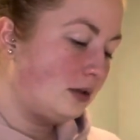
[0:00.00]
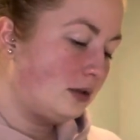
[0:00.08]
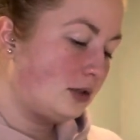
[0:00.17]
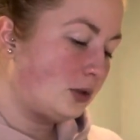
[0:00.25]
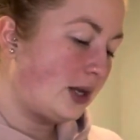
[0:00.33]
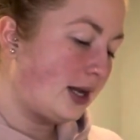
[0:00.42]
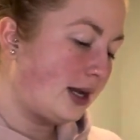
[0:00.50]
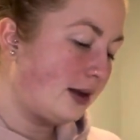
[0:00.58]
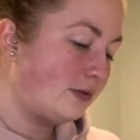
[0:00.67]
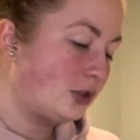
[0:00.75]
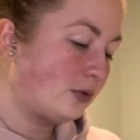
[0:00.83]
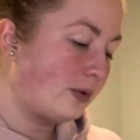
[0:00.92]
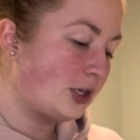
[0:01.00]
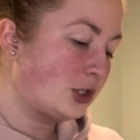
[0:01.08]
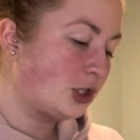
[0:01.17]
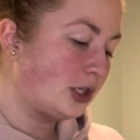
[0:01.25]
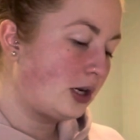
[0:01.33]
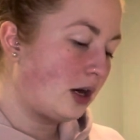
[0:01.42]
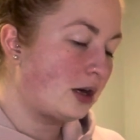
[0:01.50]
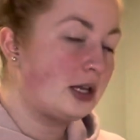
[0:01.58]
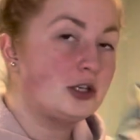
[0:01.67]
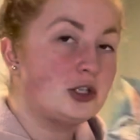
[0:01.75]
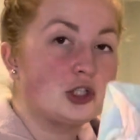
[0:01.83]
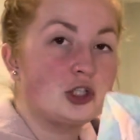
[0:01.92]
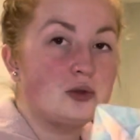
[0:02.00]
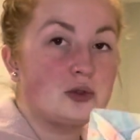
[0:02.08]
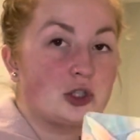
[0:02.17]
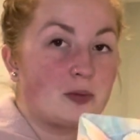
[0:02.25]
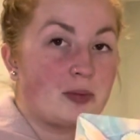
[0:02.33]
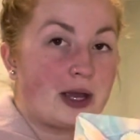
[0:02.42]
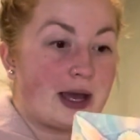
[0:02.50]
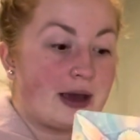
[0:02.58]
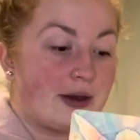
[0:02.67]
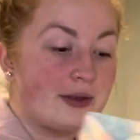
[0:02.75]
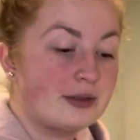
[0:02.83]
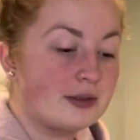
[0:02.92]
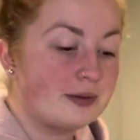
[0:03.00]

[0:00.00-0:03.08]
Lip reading: So we have Direction Guardian, choose your path.